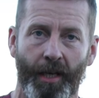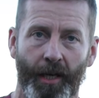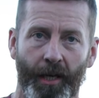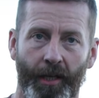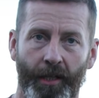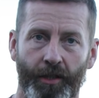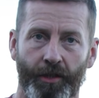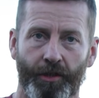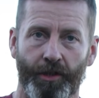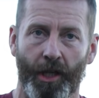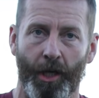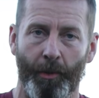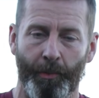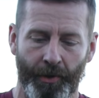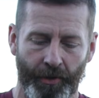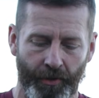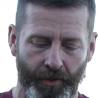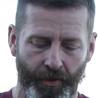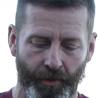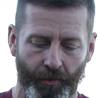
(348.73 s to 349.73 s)
and it
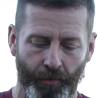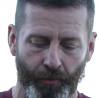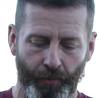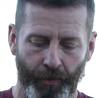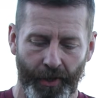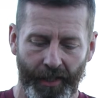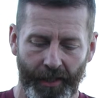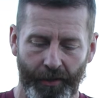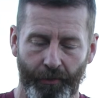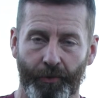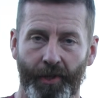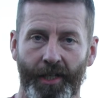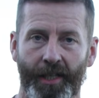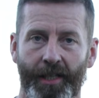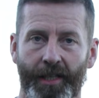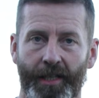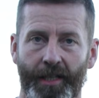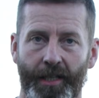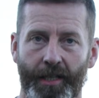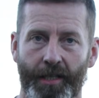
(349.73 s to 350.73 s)
sharpens
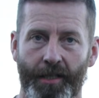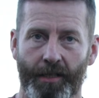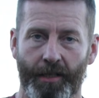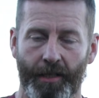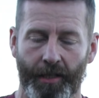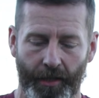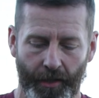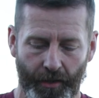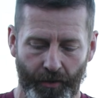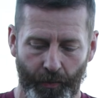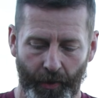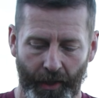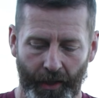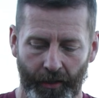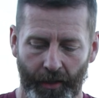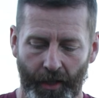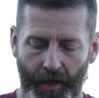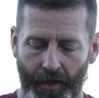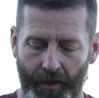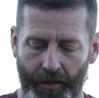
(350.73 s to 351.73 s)
really easily as
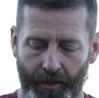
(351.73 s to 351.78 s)
well.